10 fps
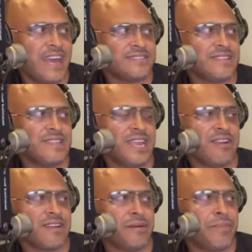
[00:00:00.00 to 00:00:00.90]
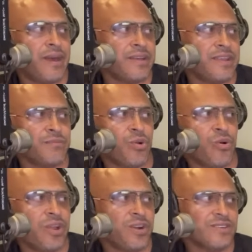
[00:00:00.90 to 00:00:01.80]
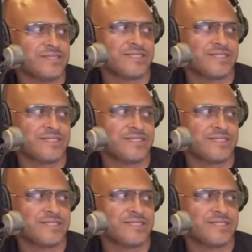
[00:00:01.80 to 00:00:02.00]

has a lyric about him going on